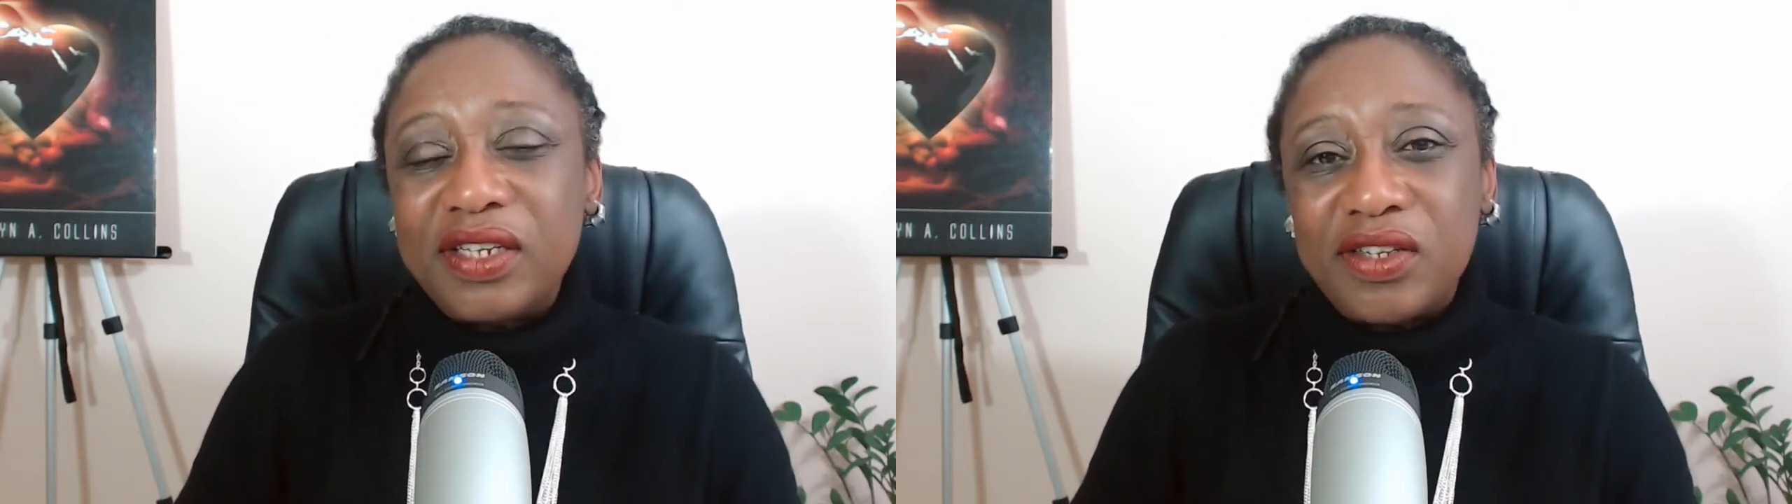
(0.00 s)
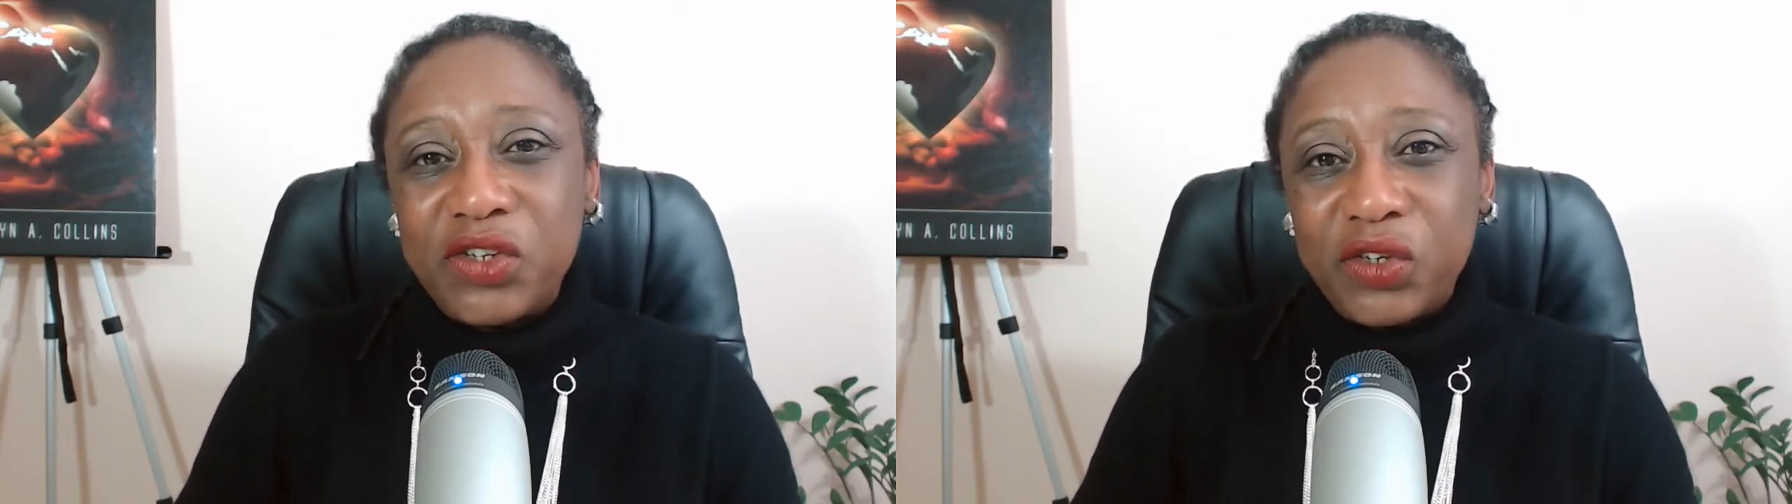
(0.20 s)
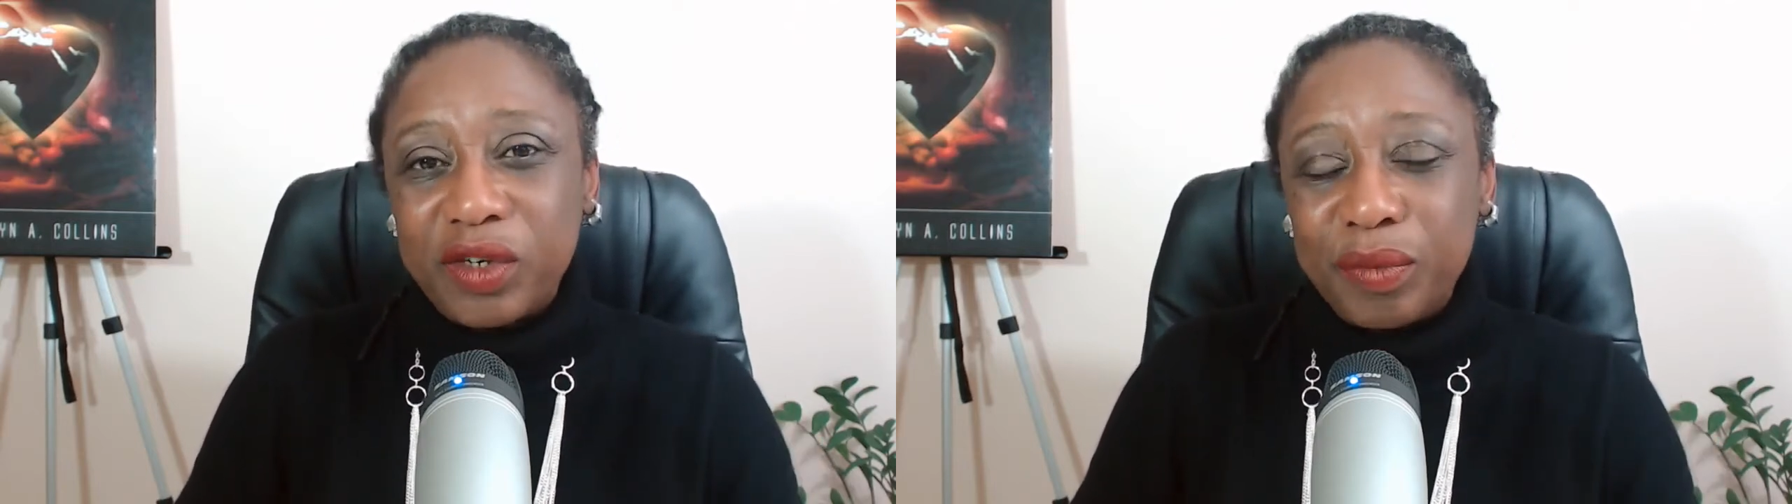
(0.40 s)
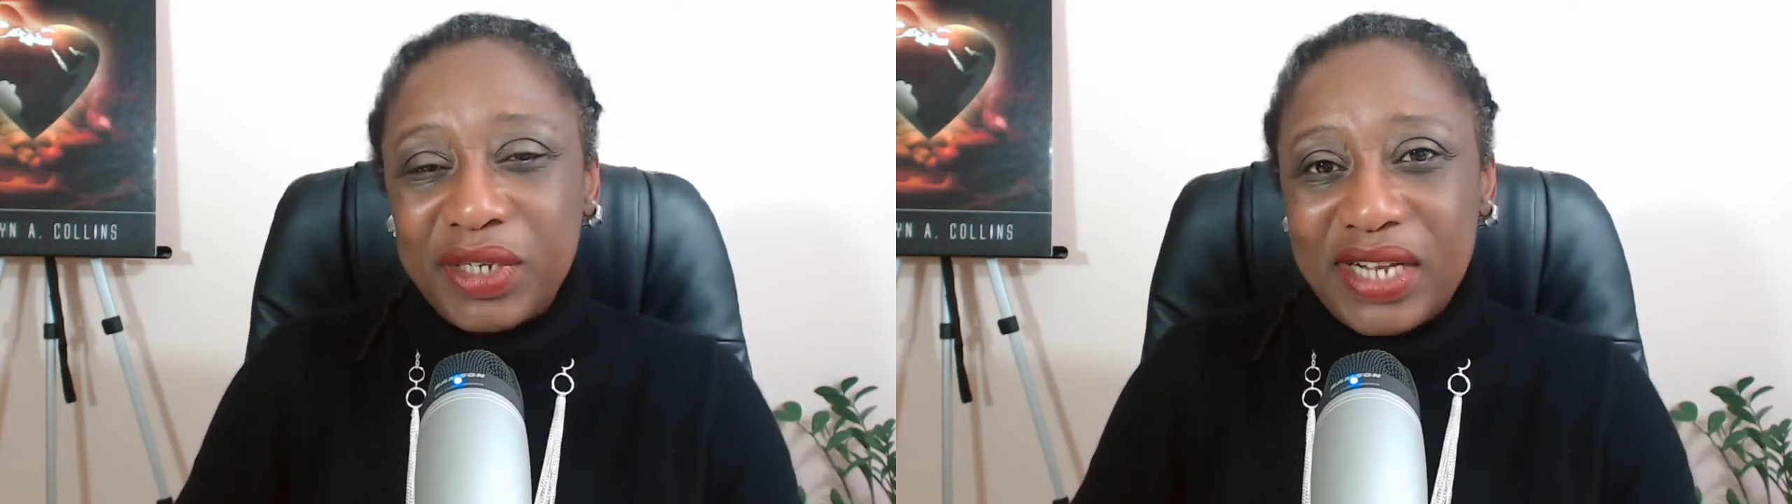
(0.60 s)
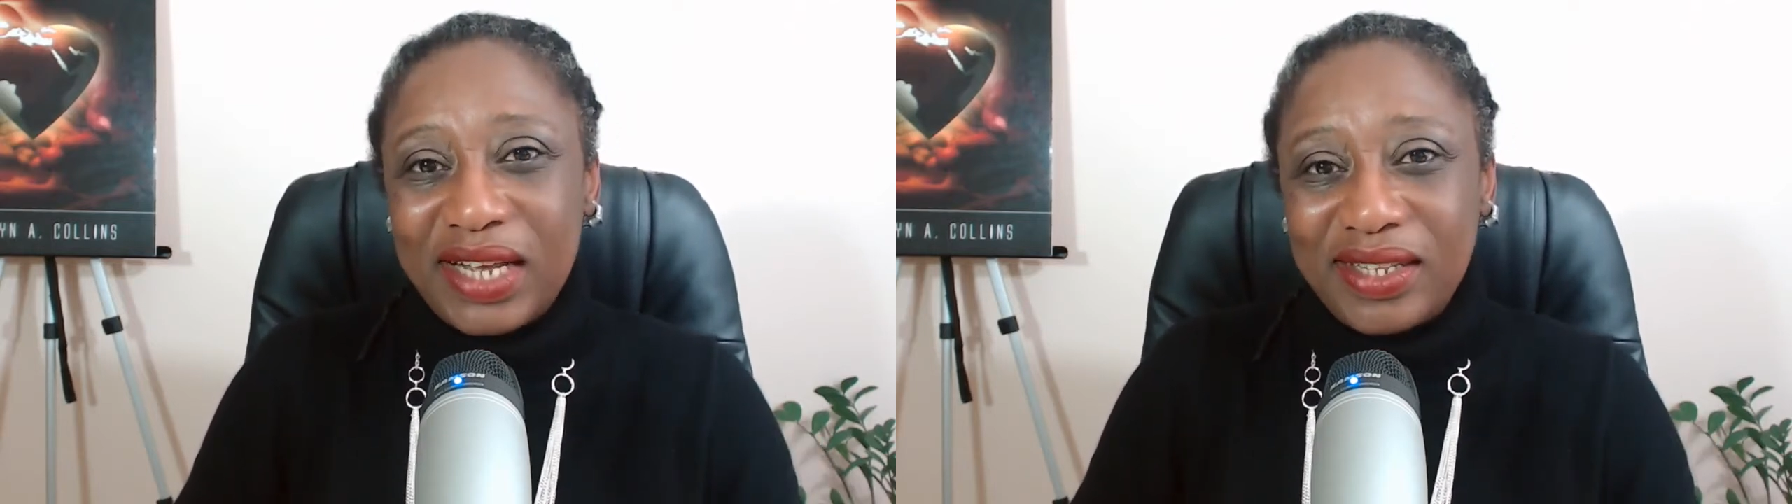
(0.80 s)
in
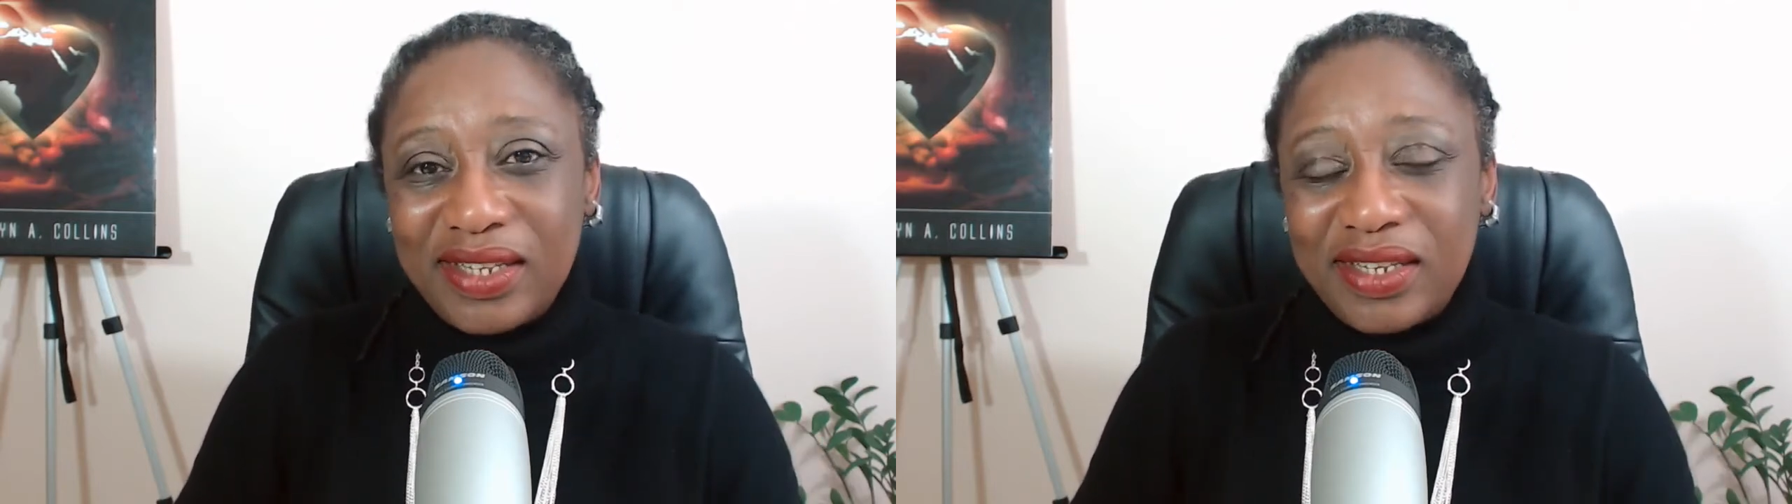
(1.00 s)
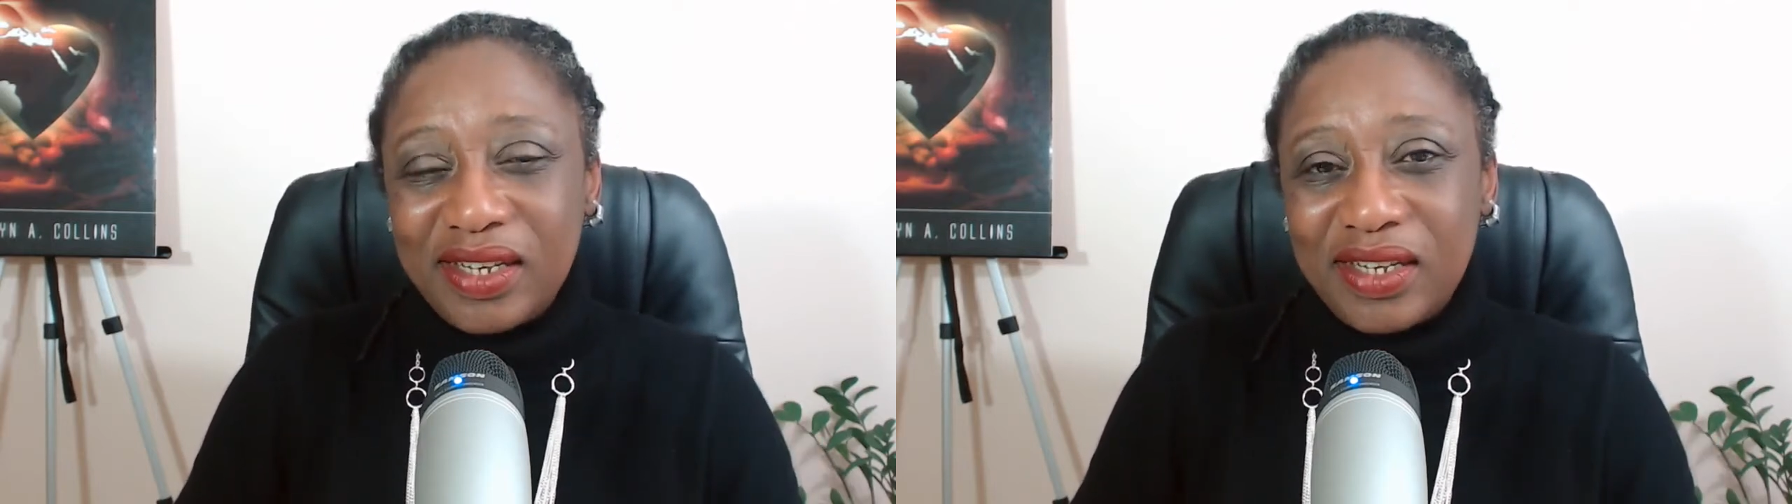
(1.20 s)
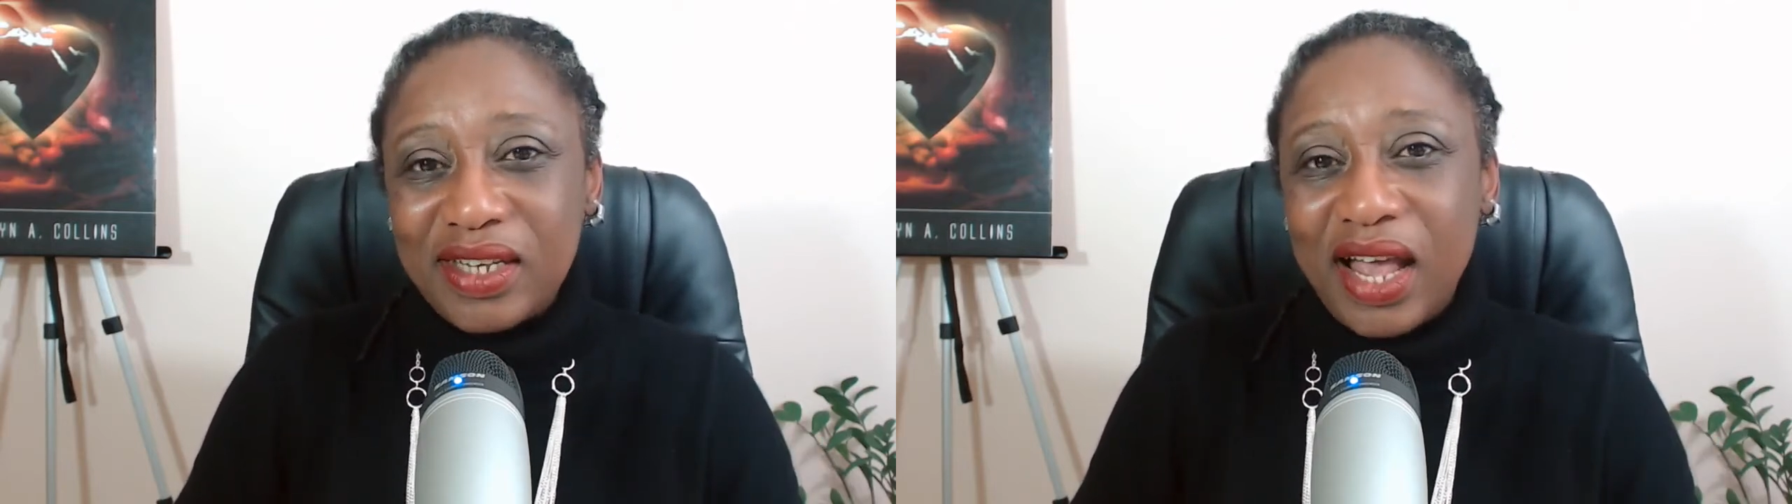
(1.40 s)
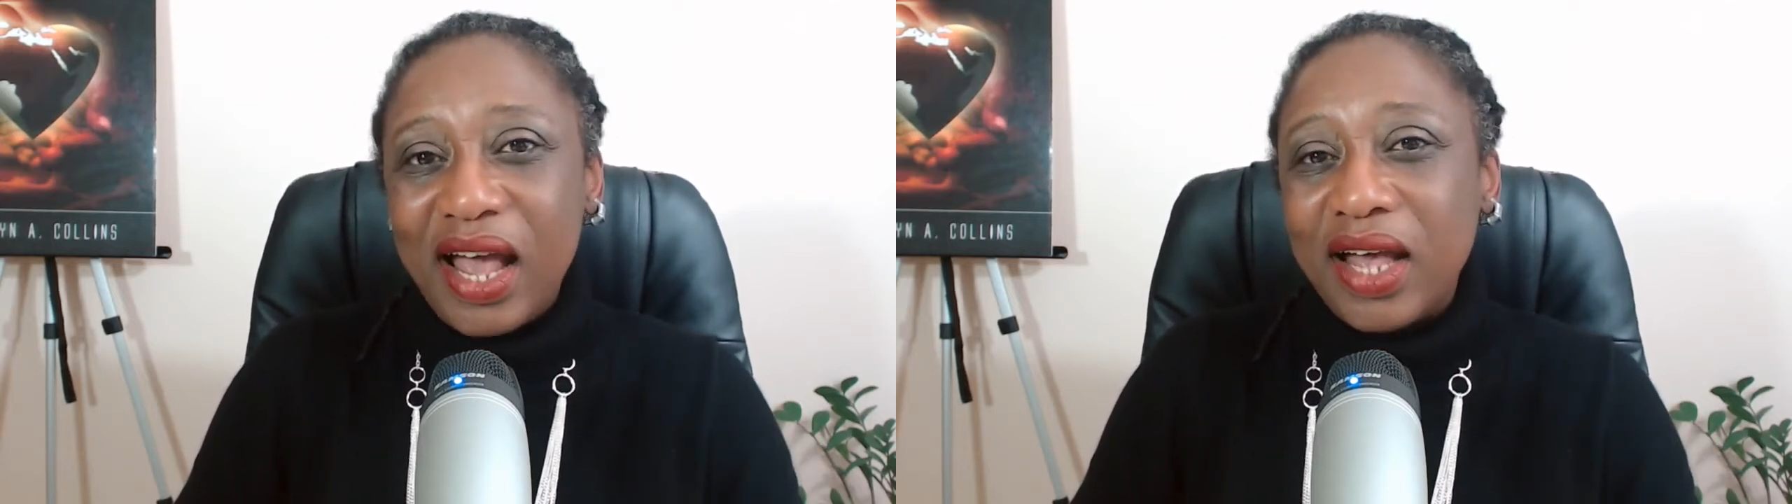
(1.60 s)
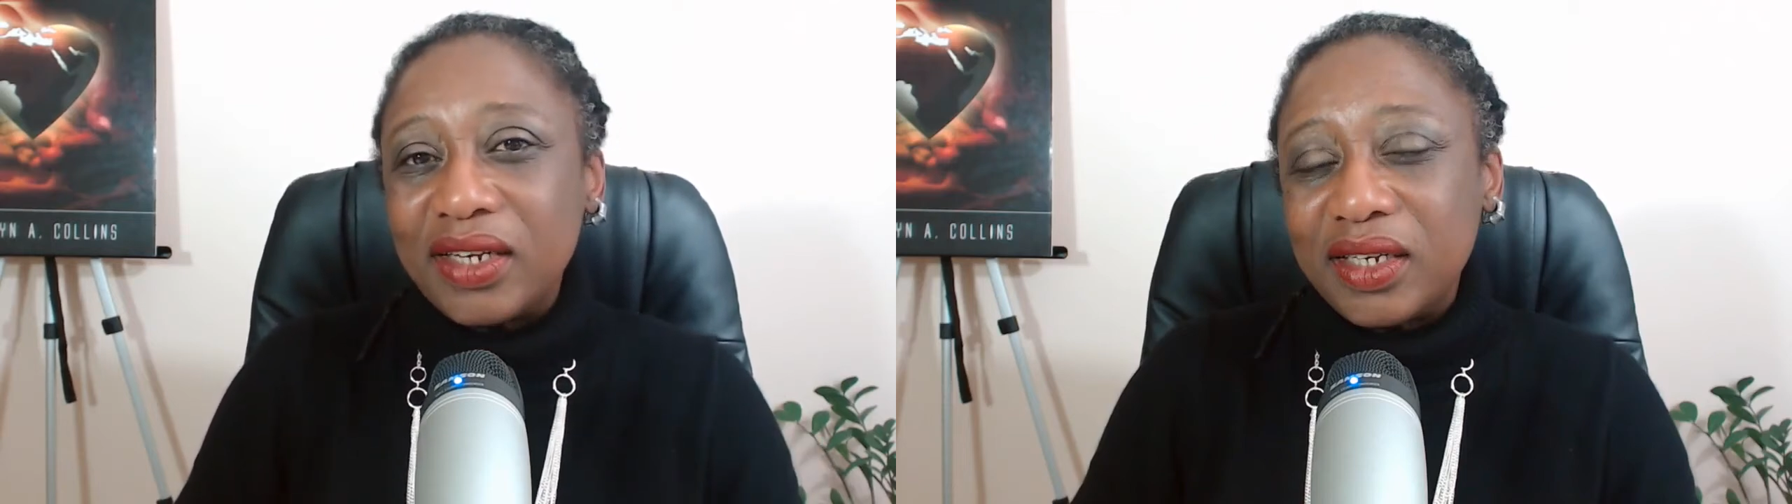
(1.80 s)
circumstances
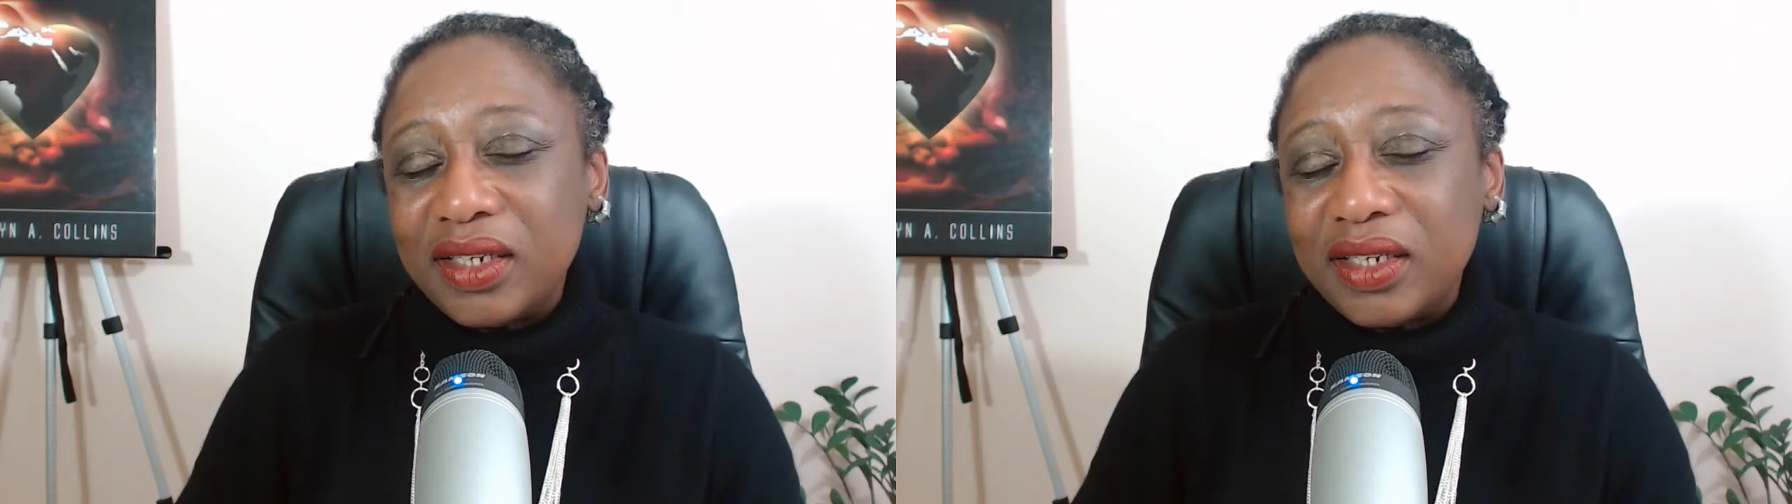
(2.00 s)
and